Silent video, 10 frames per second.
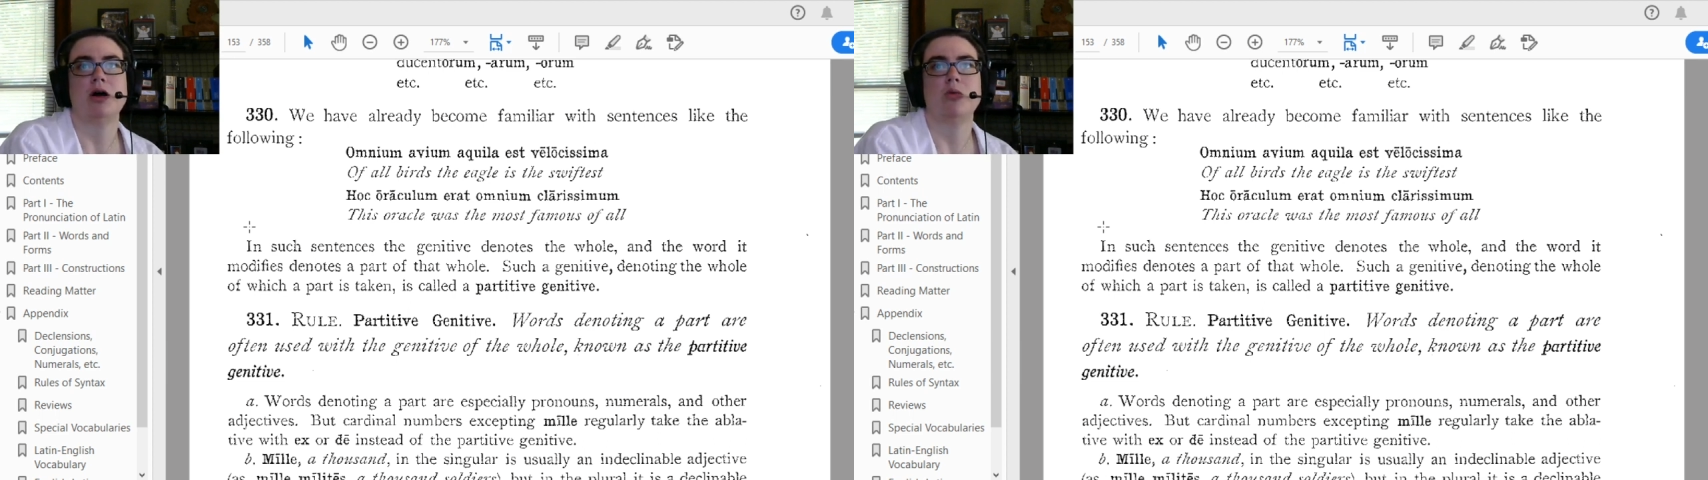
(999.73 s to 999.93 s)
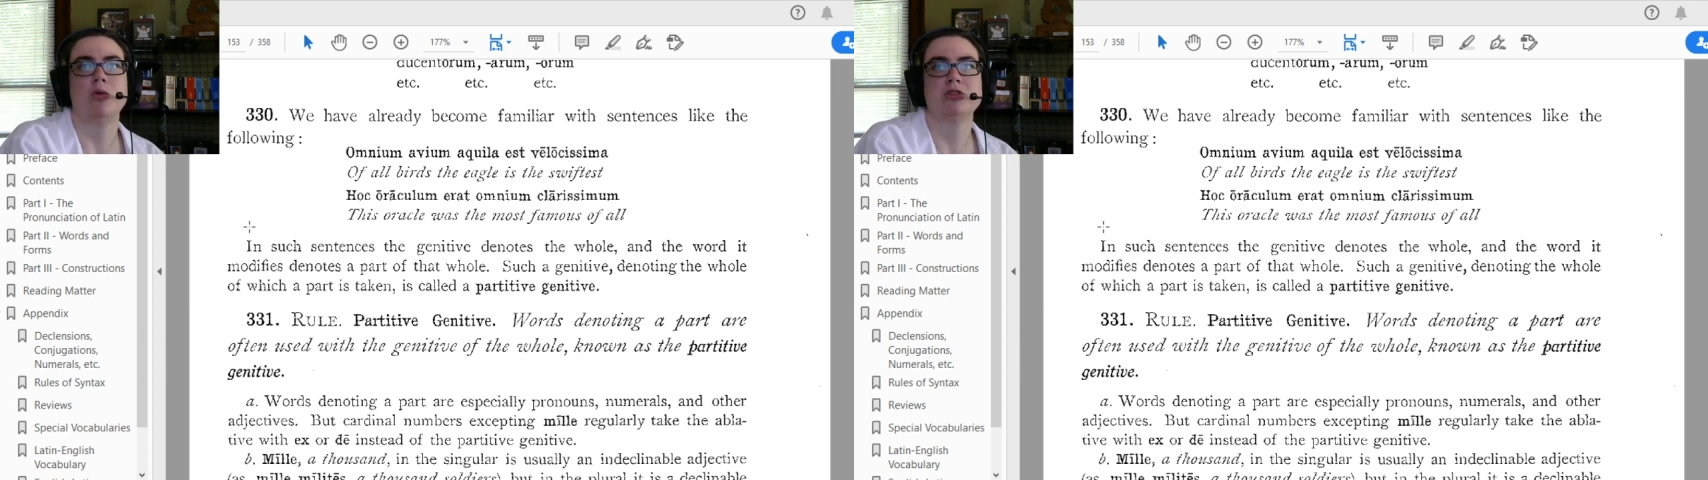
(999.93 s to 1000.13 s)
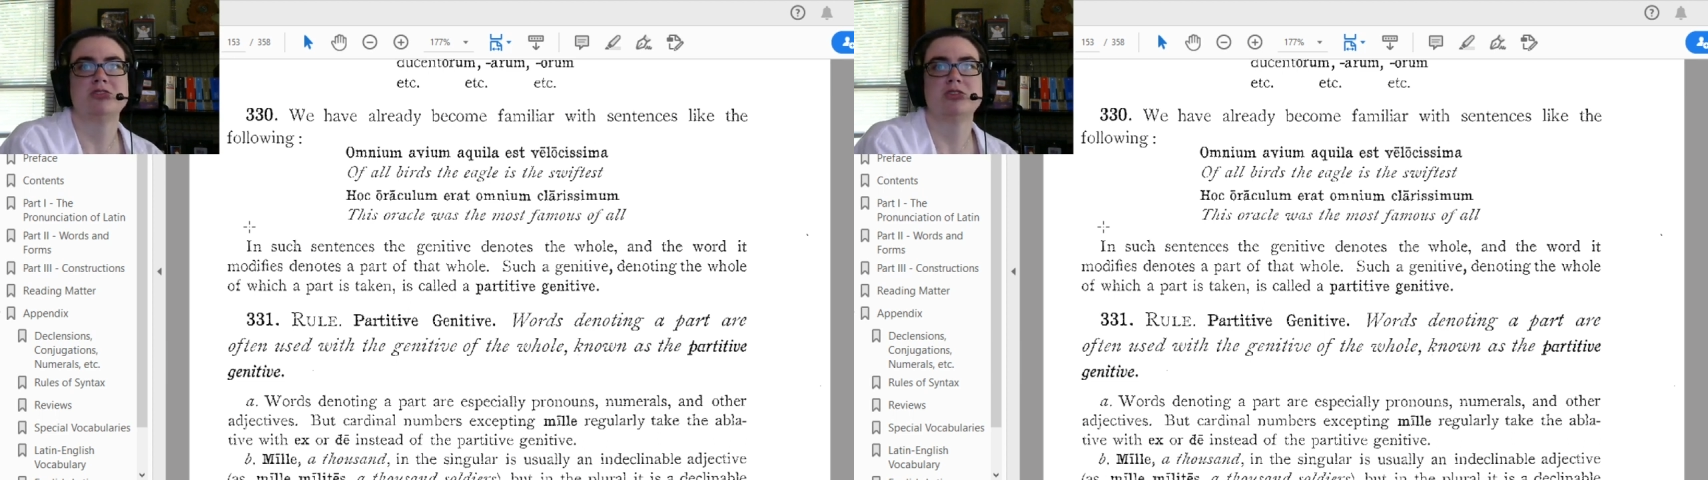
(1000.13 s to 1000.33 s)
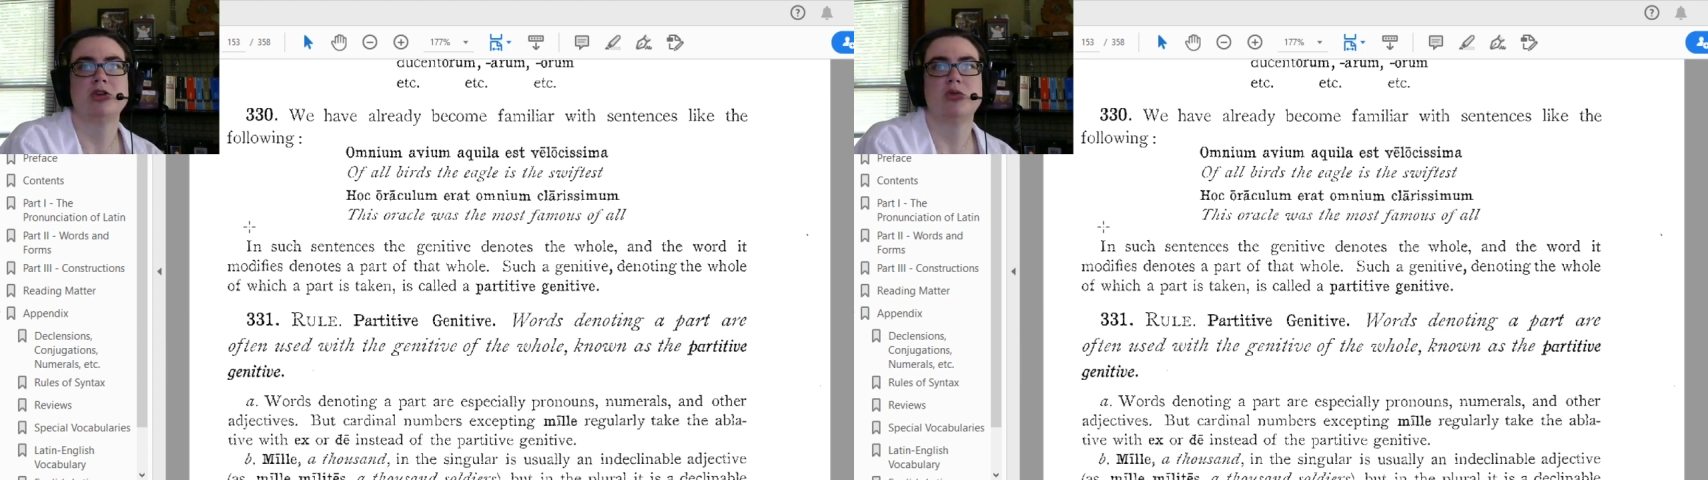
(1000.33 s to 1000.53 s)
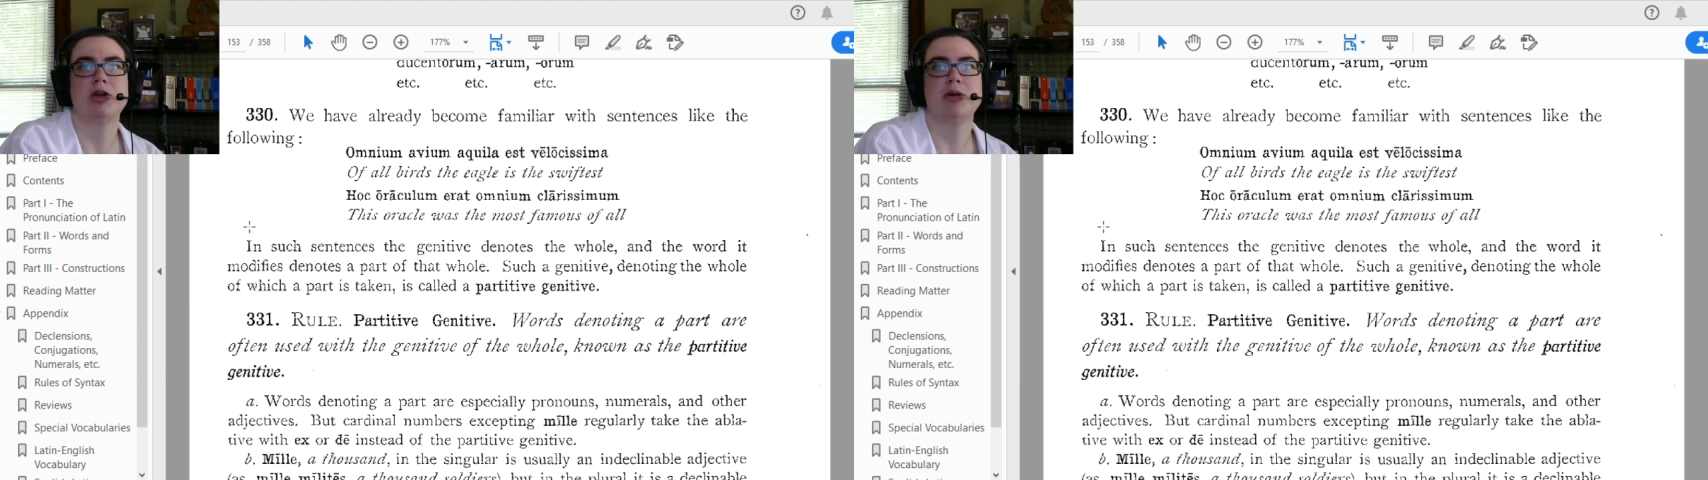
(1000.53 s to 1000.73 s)
Words
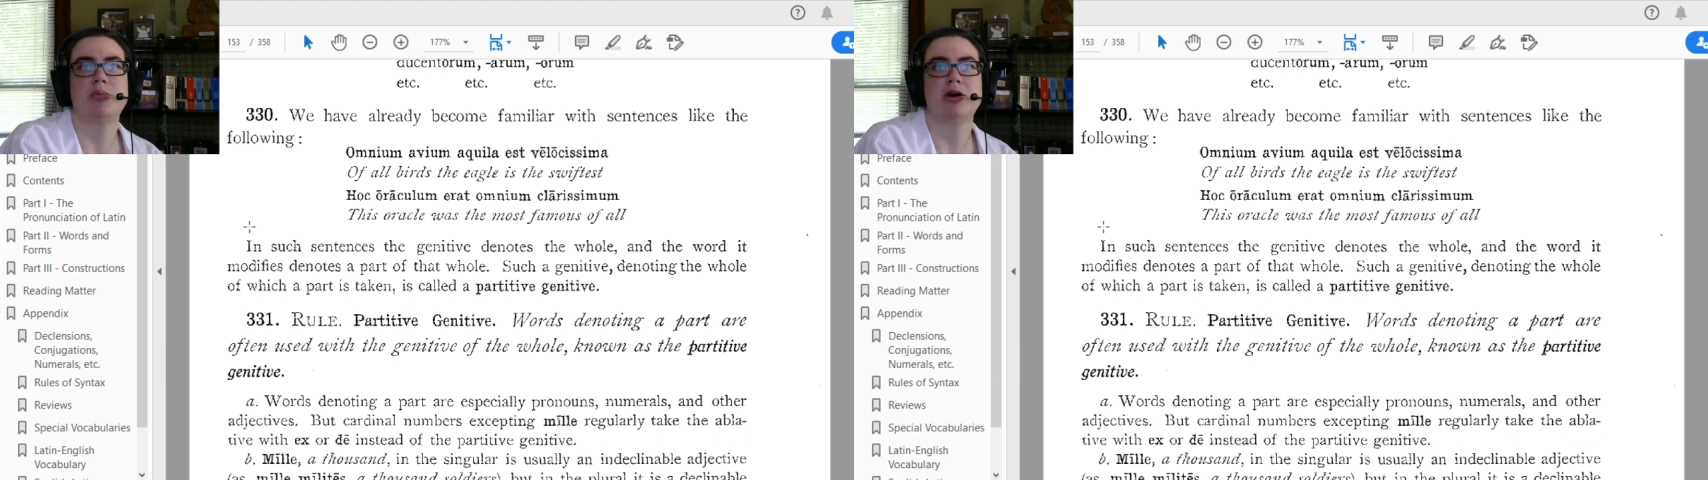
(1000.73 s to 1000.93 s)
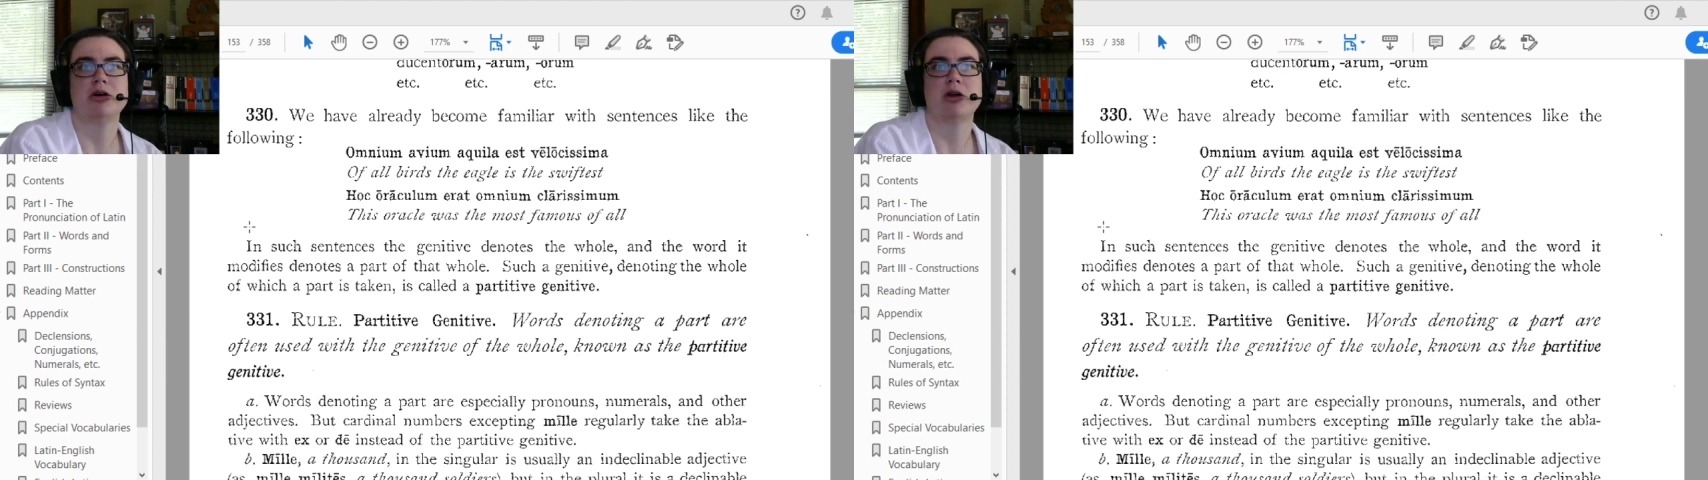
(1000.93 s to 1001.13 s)
denoting a part